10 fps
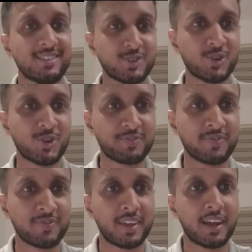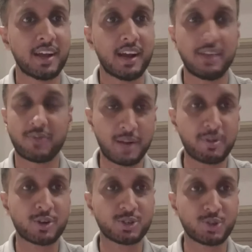So I've come
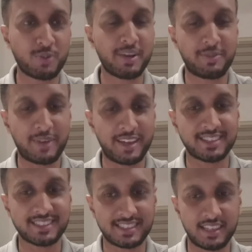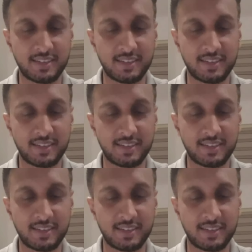across so many patients,